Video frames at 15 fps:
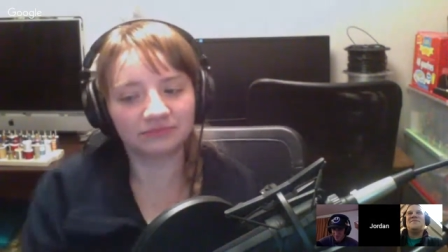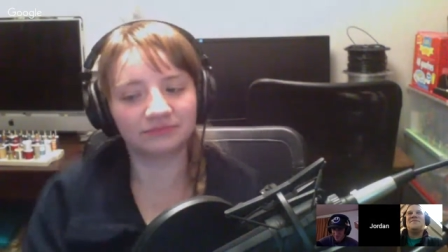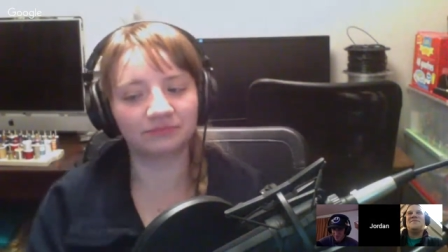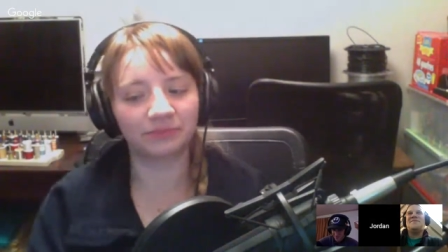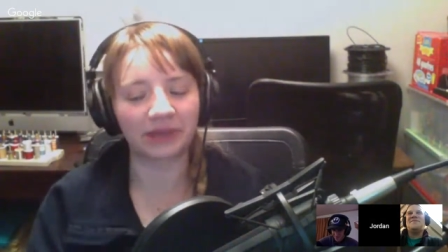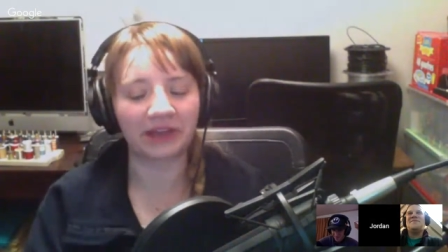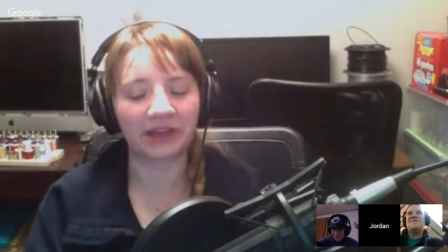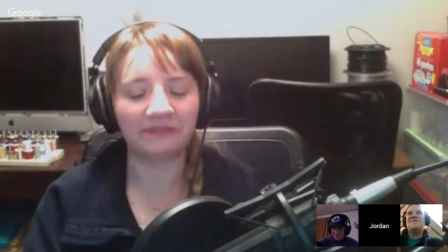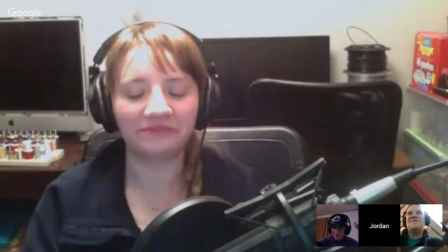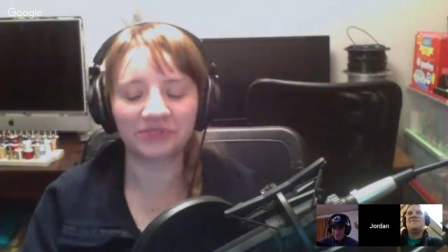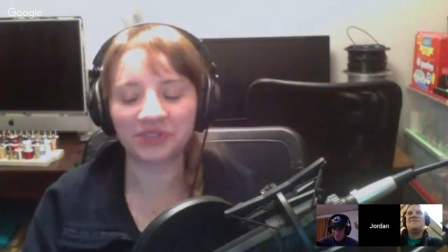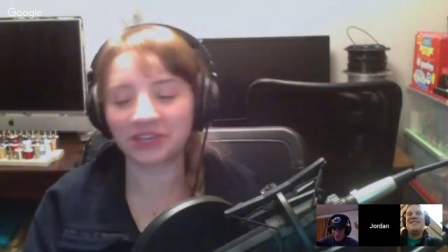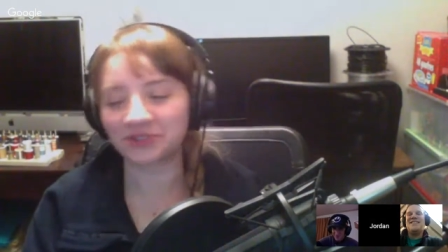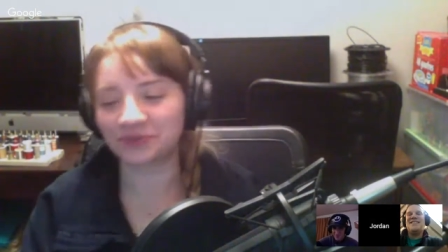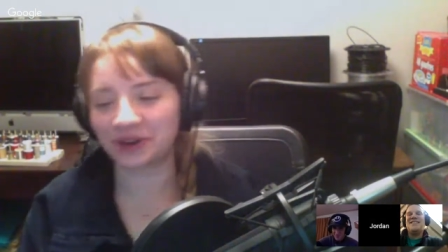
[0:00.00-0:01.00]
But yeah, so
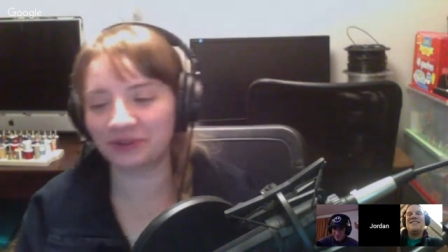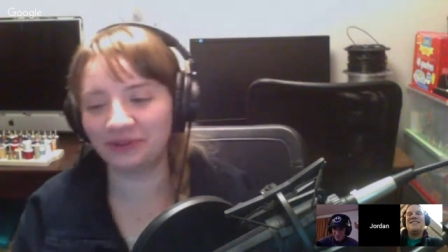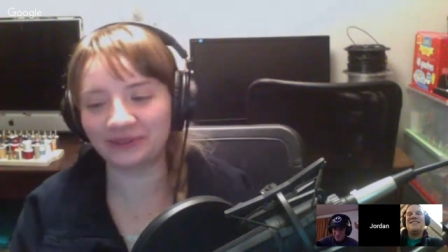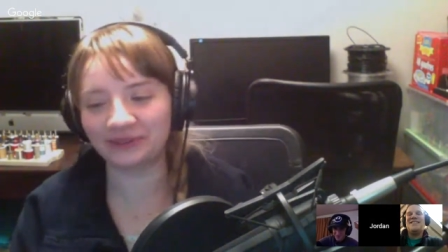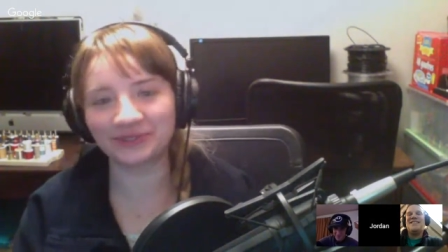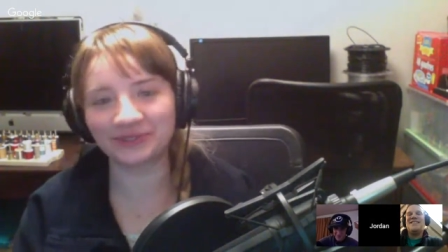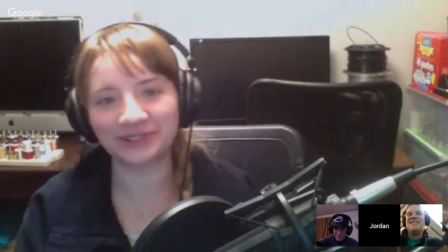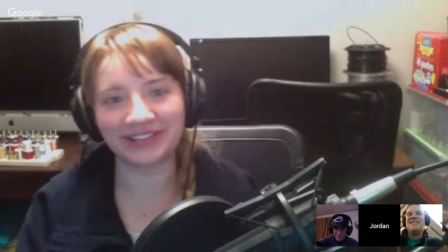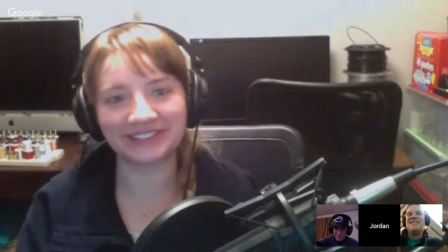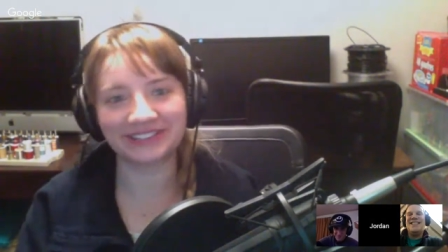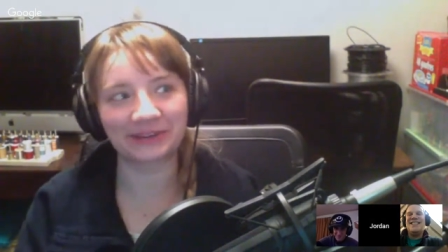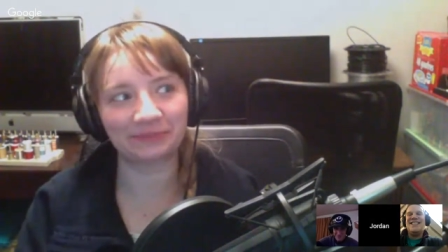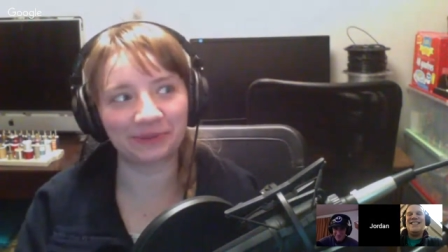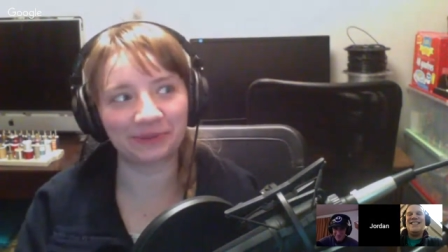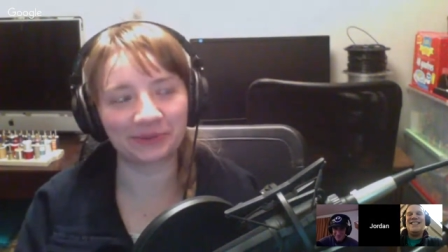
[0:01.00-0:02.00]
that's what I've been up to the last
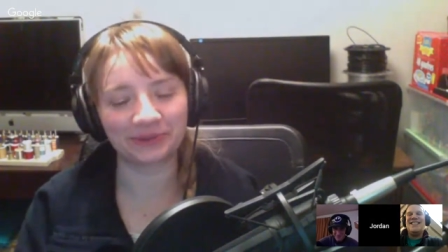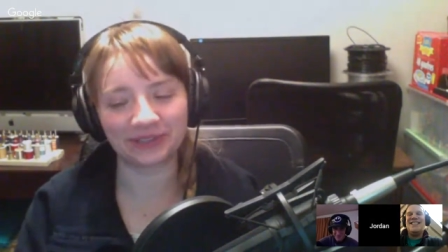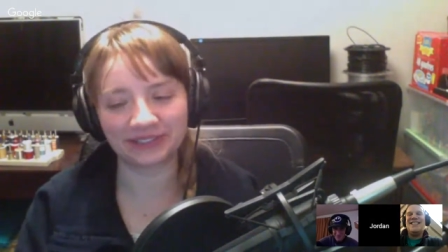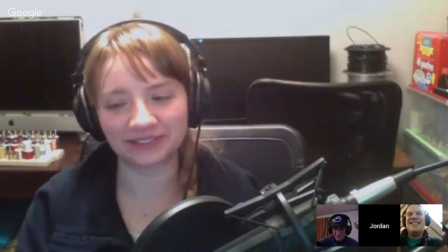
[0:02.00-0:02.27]
couple of weeks, and